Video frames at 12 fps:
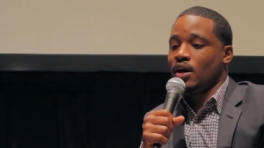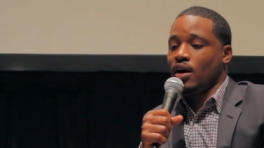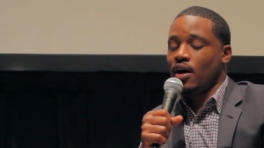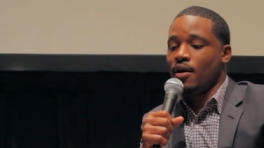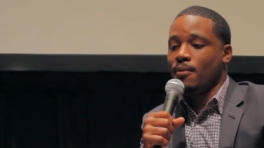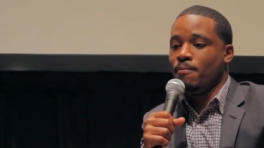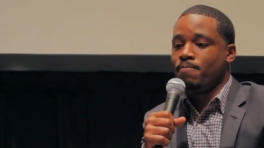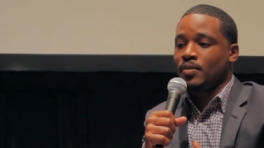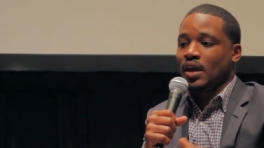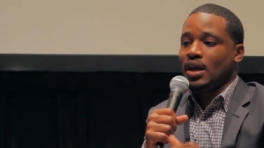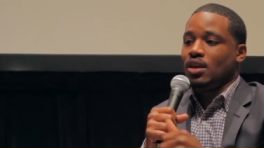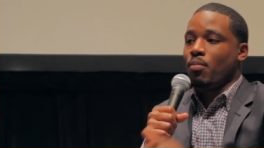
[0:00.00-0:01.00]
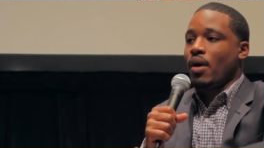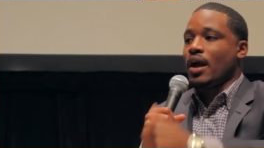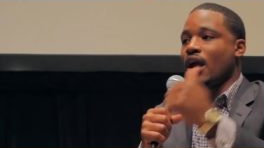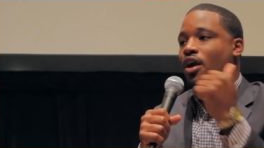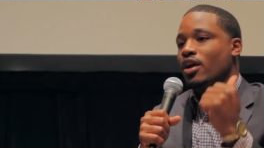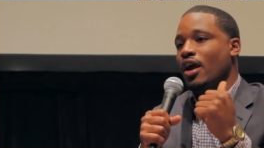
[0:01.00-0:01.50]
Um, in the Bay
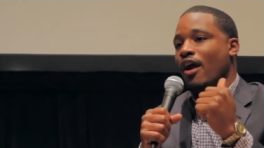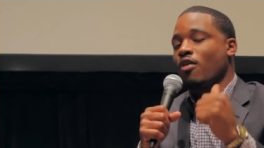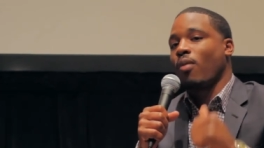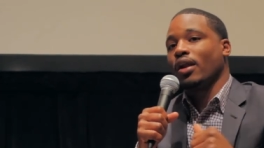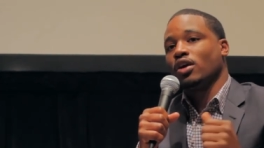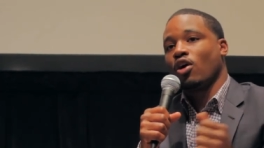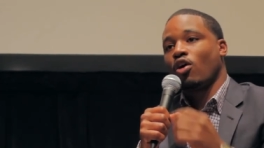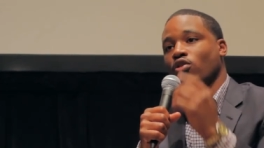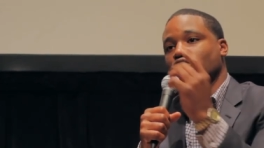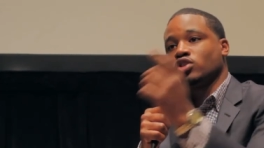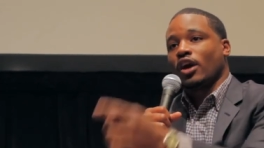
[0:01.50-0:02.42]
Area, everybody goes.